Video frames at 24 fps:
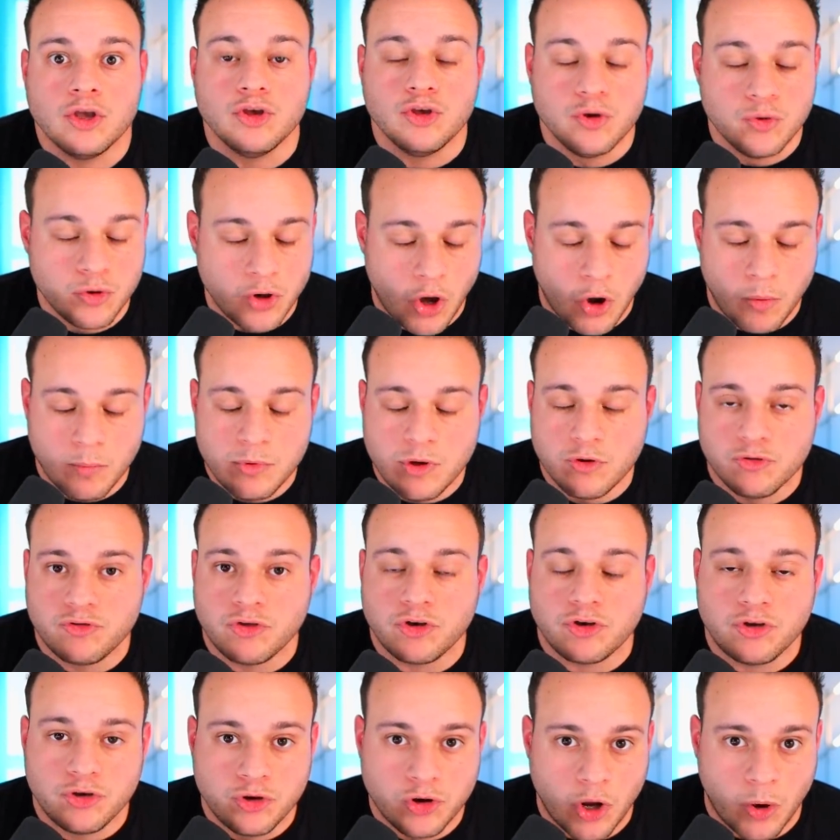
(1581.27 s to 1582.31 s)
You know
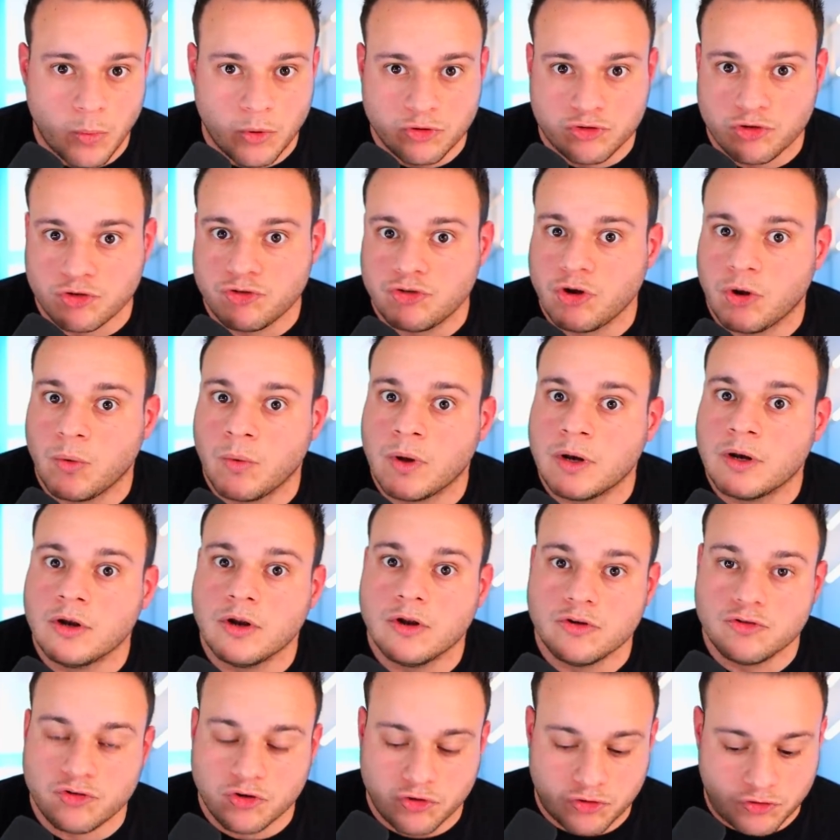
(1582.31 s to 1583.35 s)
music, you know what you're
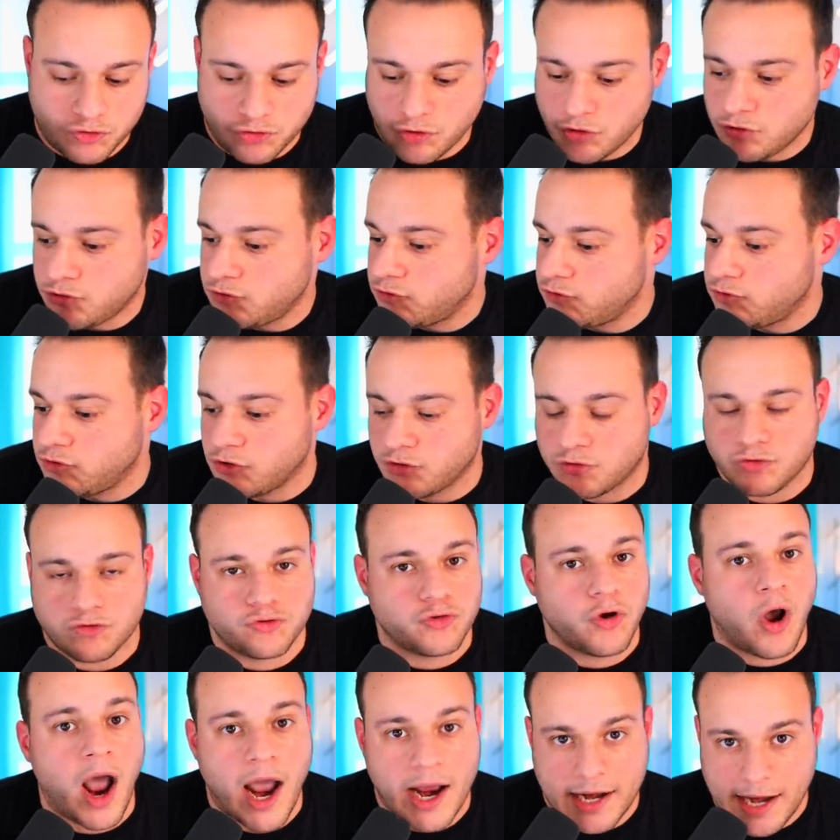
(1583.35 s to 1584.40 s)
doing. Just just
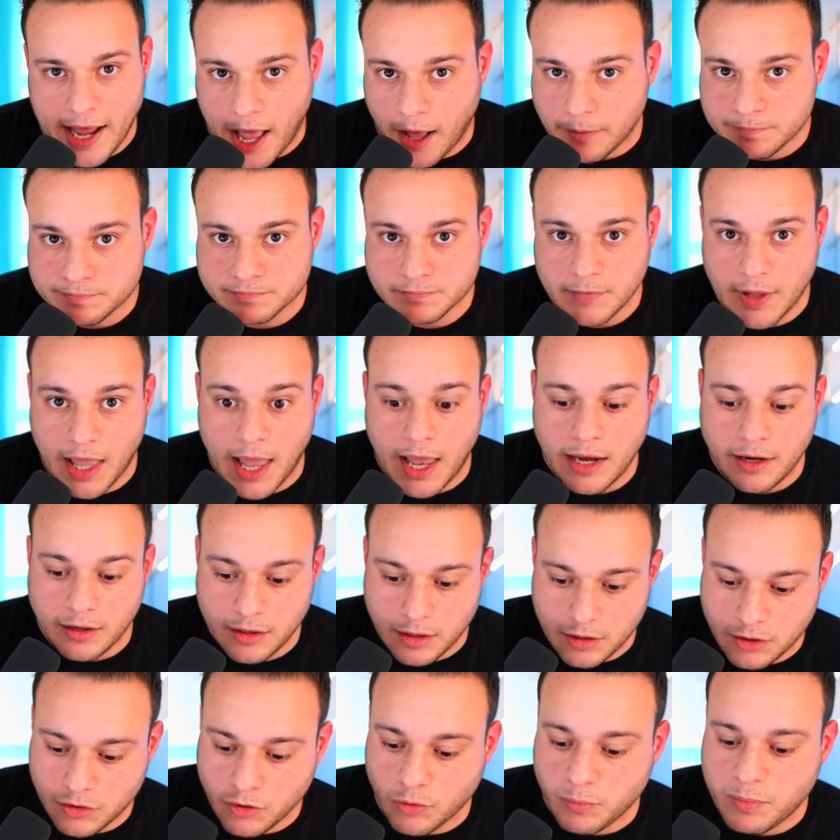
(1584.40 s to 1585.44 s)
just try it out
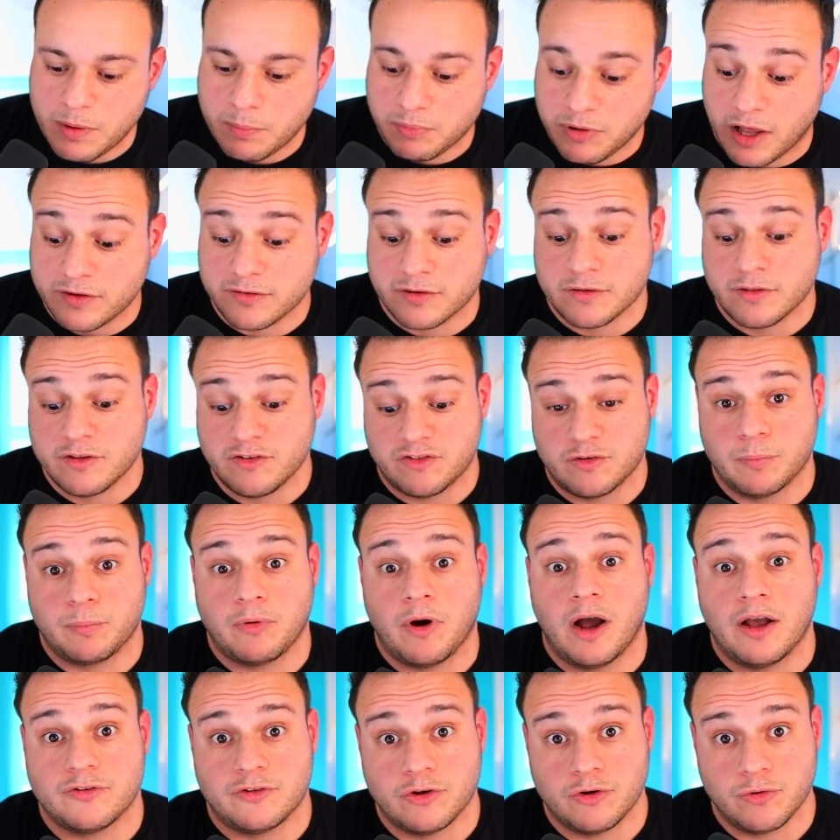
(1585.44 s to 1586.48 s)
and you'll be pleasantly
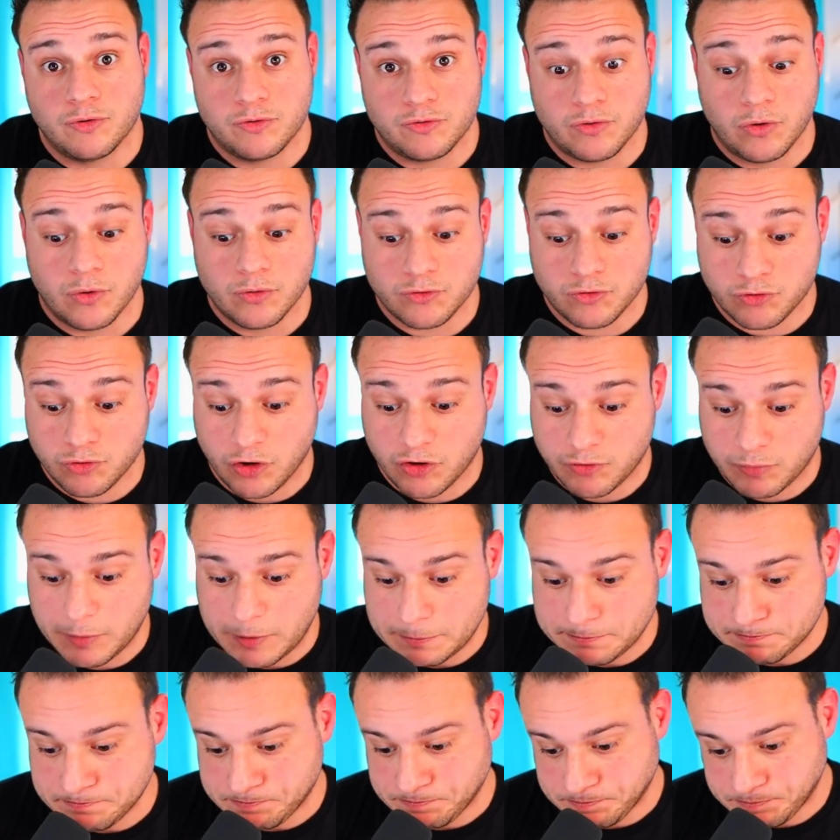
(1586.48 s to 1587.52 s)
surprised at your results,
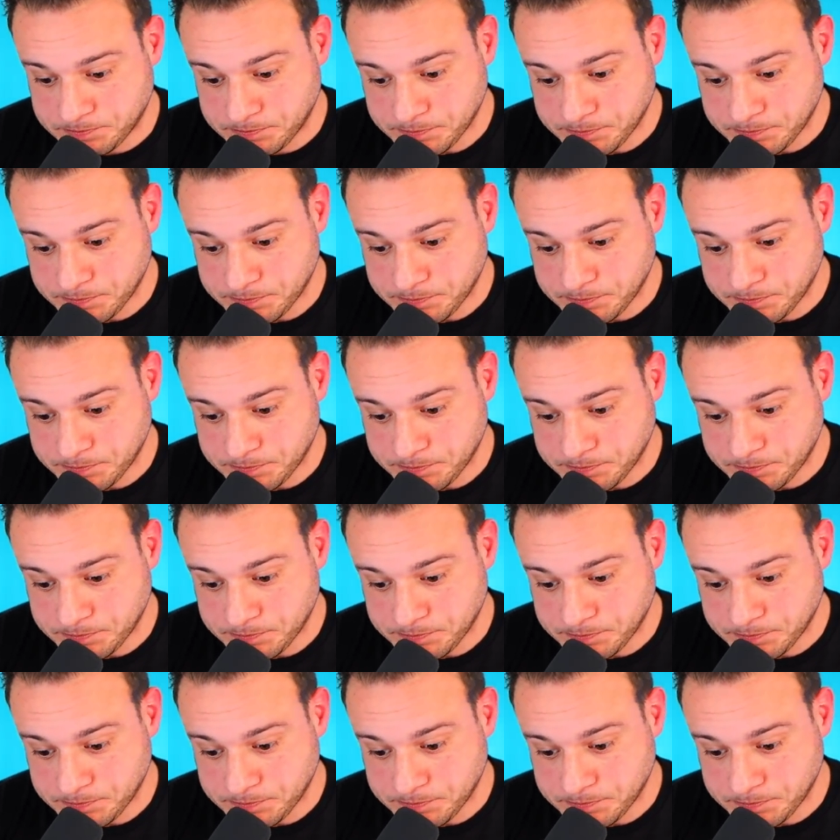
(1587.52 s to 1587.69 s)
trust me.